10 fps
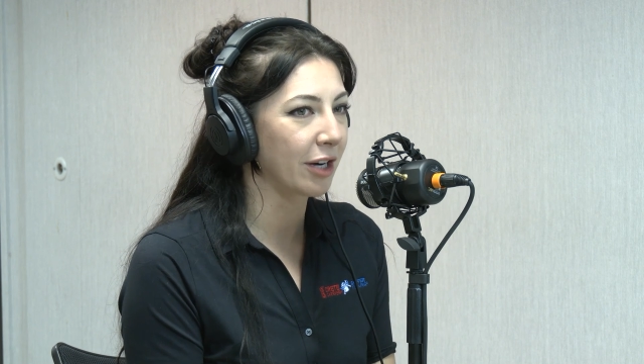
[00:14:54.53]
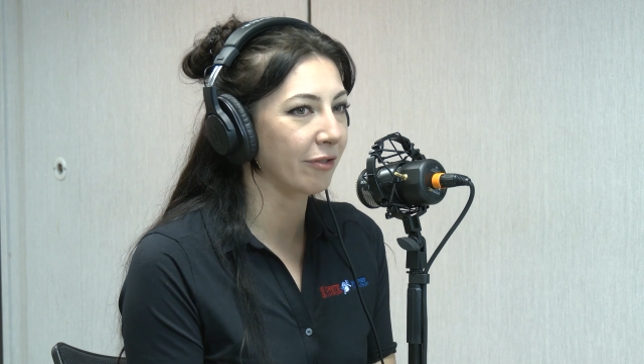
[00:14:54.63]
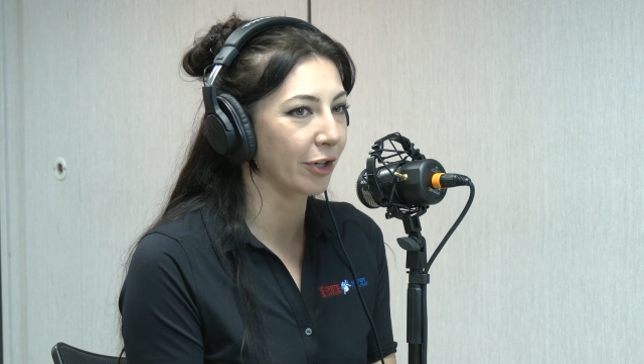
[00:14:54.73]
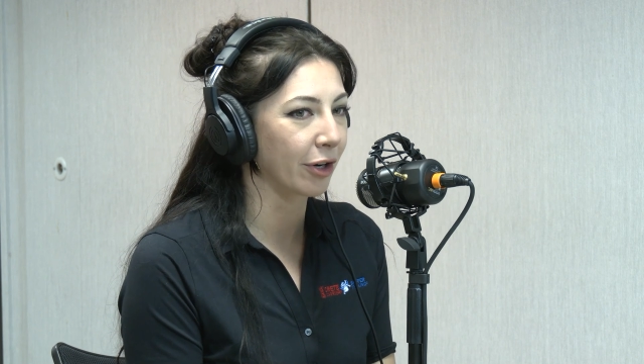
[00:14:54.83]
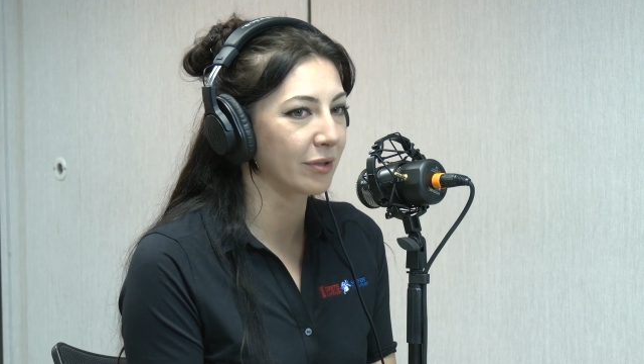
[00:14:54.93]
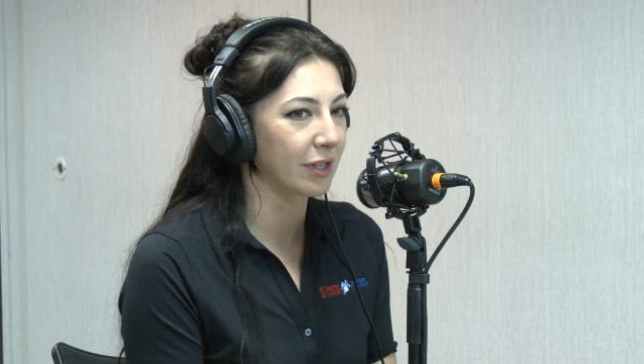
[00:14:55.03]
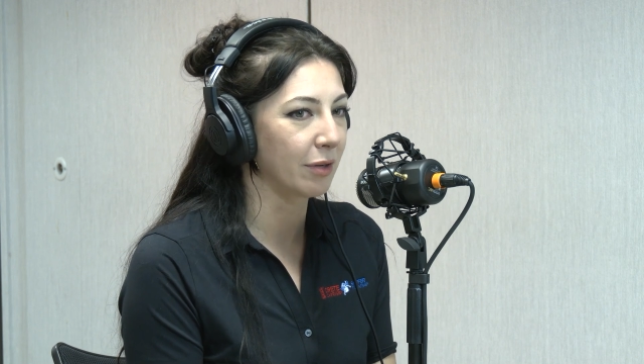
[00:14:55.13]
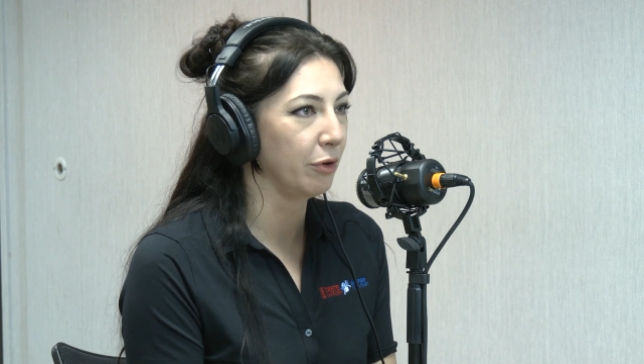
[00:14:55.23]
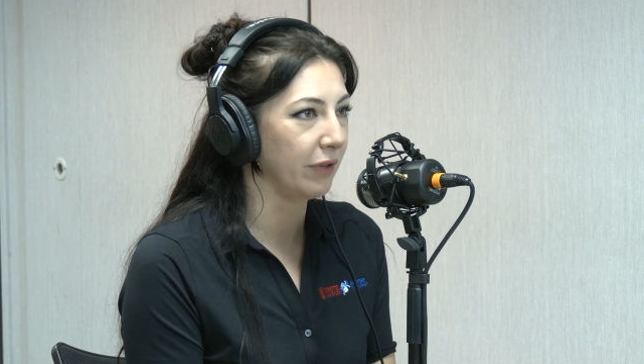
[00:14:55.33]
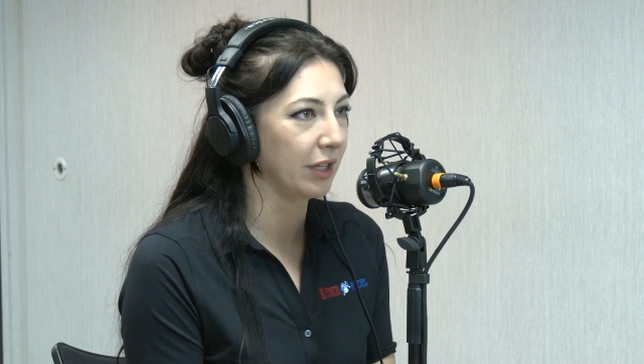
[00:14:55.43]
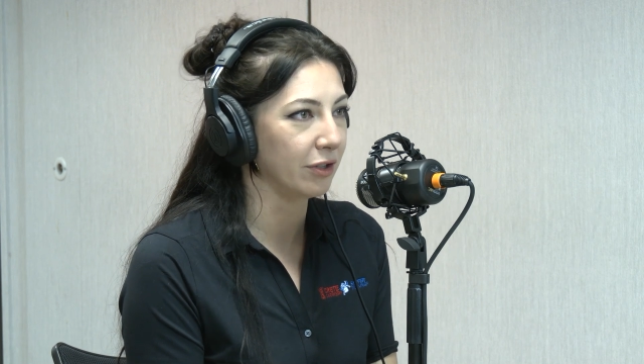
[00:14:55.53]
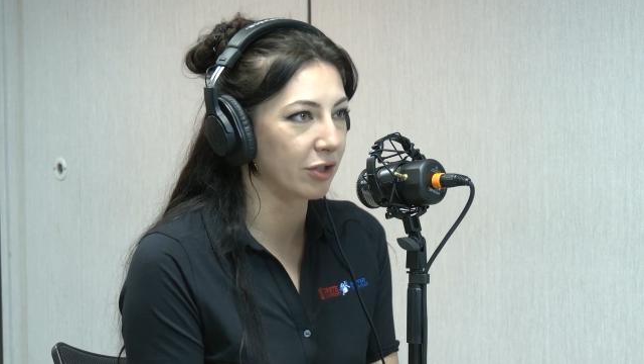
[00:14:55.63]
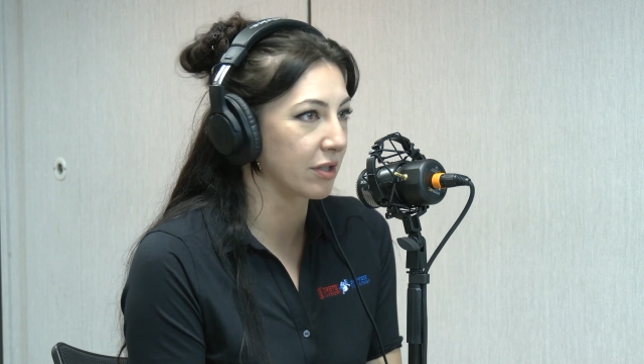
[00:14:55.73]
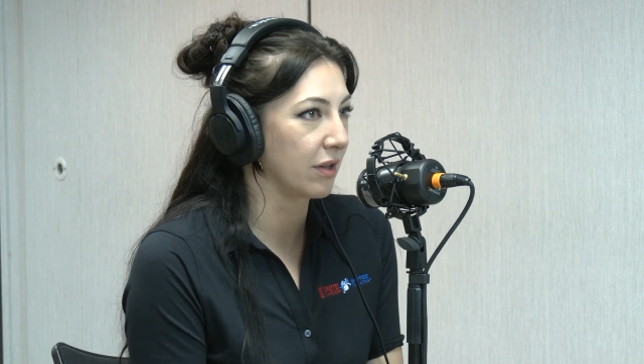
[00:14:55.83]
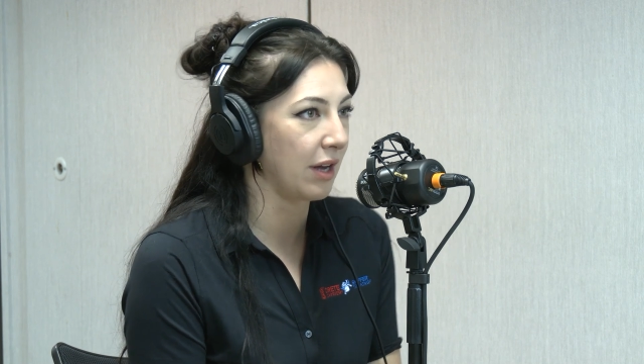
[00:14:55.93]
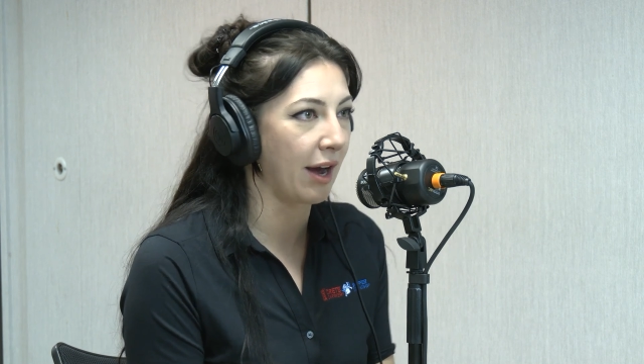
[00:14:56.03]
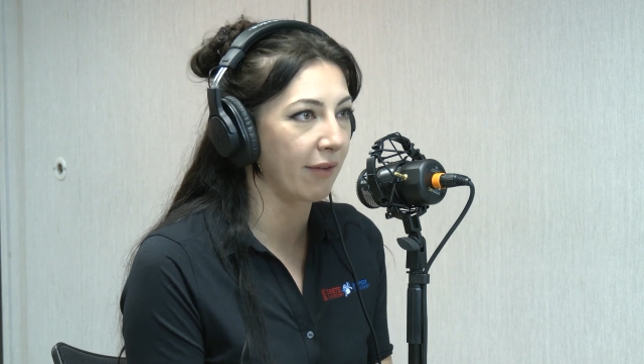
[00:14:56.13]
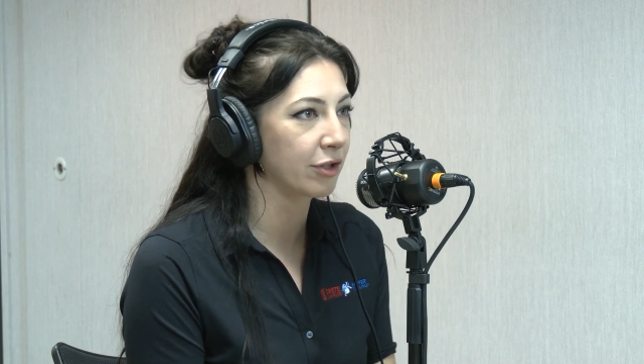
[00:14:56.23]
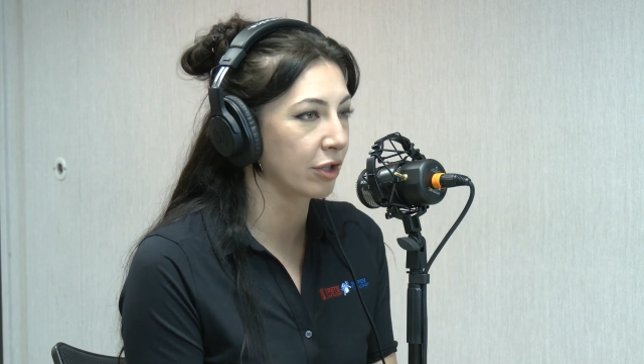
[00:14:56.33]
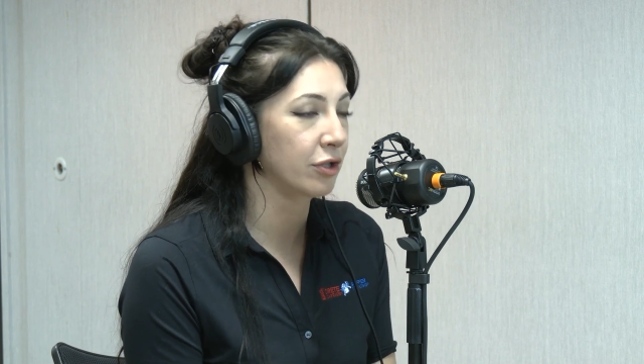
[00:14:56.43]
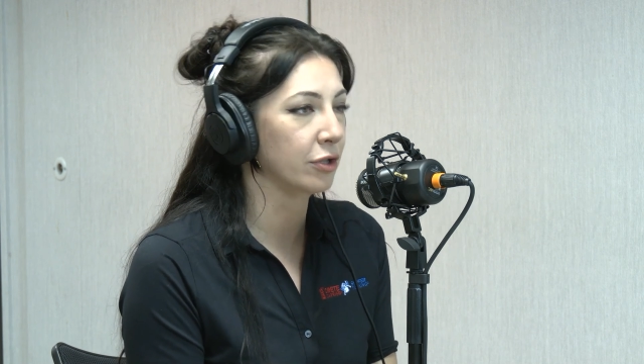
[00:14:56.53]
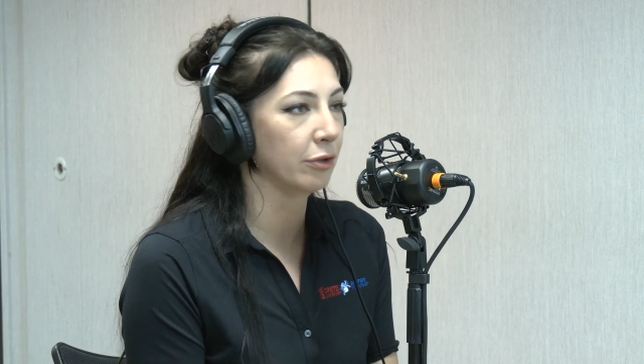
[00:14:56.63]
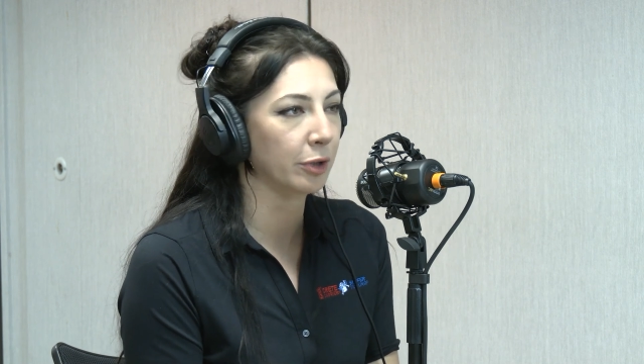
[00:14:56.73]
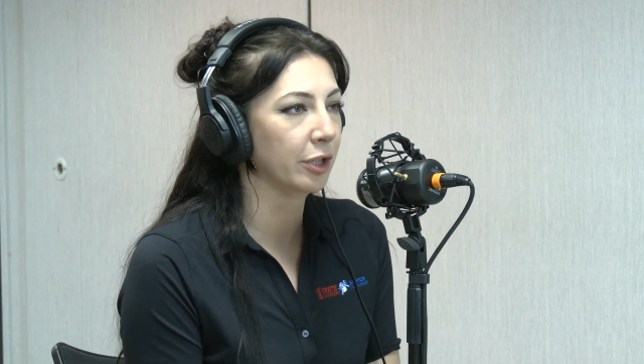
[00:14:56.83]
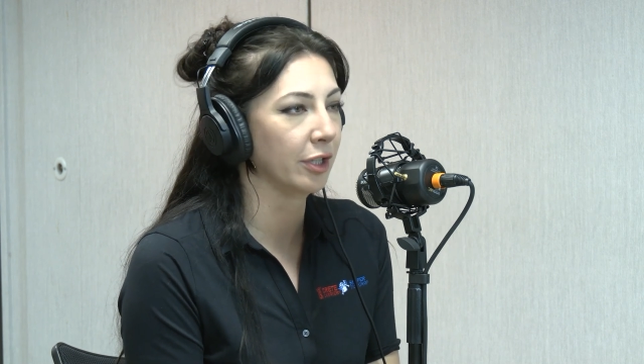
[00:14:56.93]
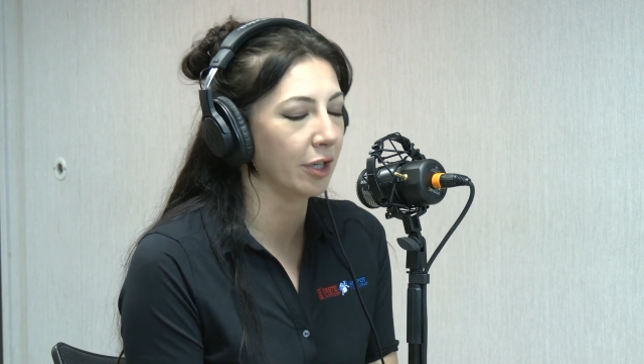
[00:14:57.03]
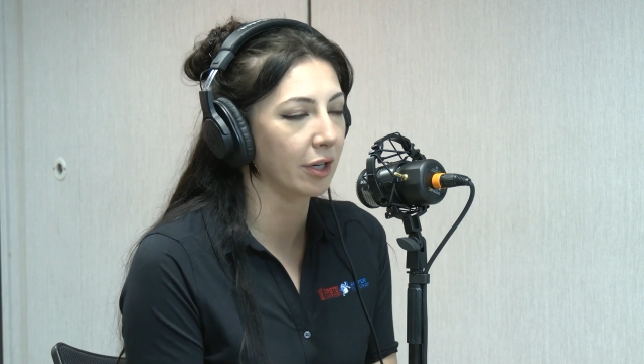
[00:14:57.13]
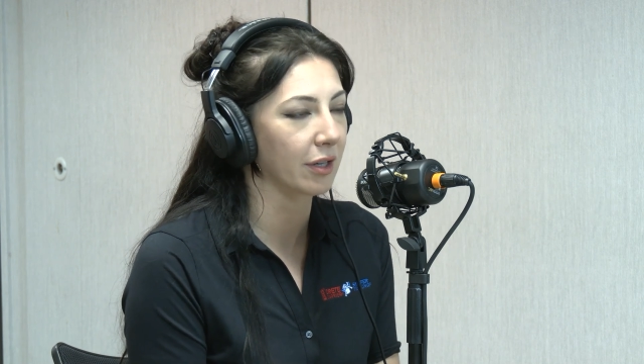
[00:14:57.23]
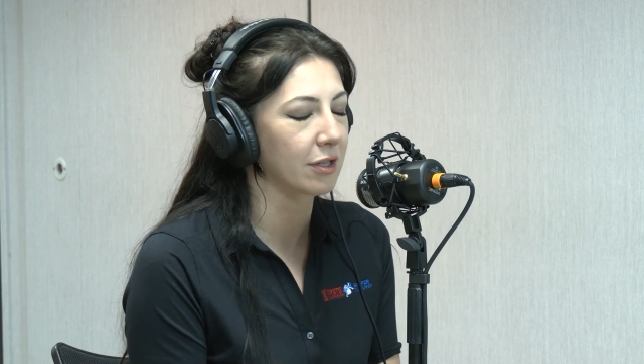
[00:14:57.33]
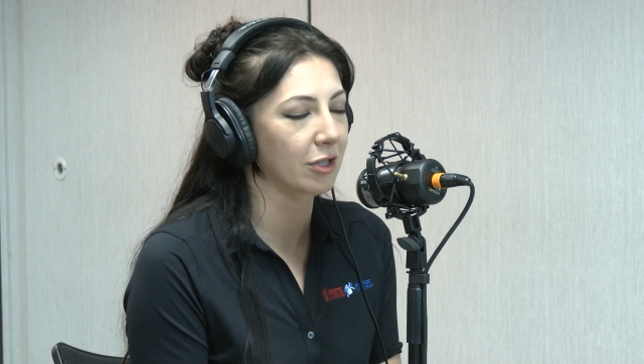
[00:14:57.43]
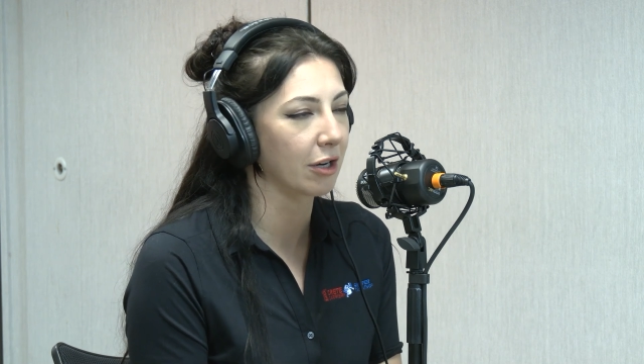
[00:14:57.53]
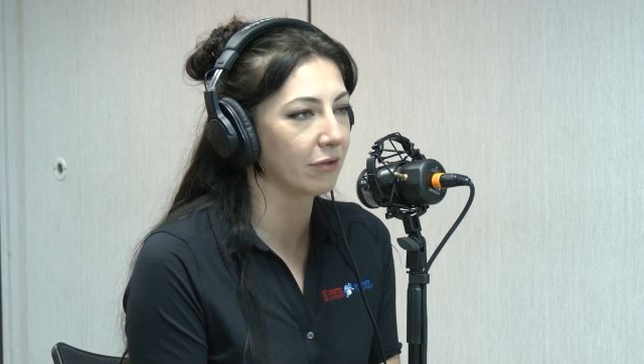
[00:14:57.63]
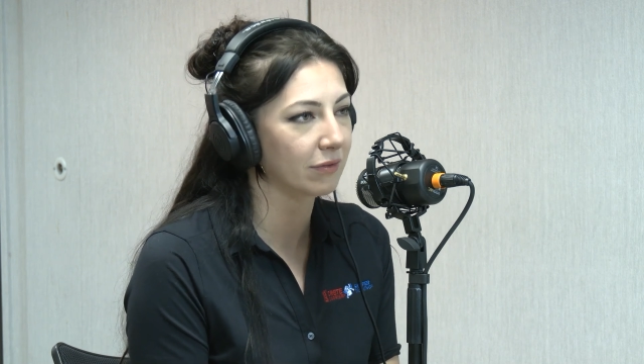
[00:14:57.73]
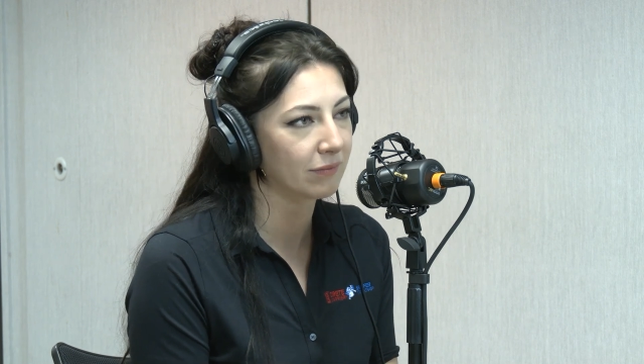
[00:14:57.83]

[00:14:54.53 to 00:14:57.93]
effort goes into moving just the average consumer good onto the shelf.